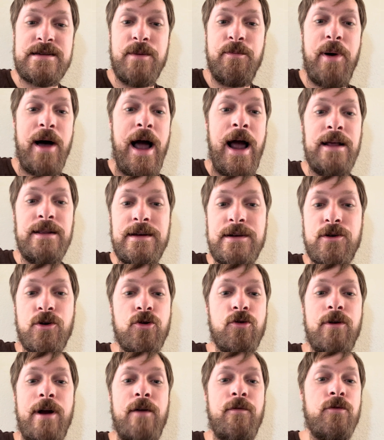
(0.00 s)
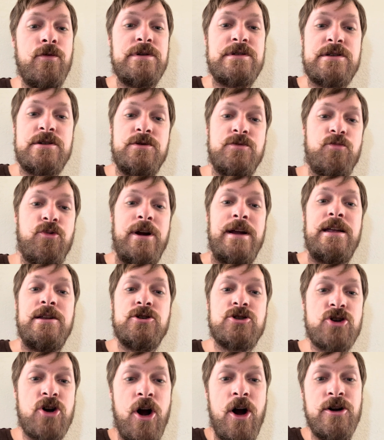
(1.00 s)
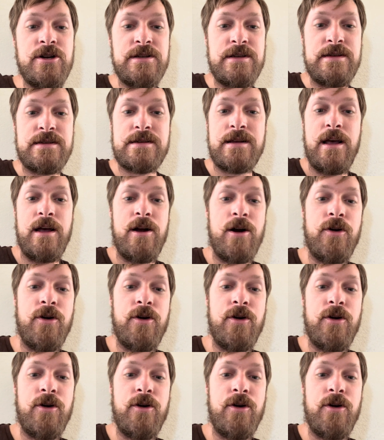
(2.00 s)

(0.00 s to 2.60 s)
to Pilate or whoever was bringing charges,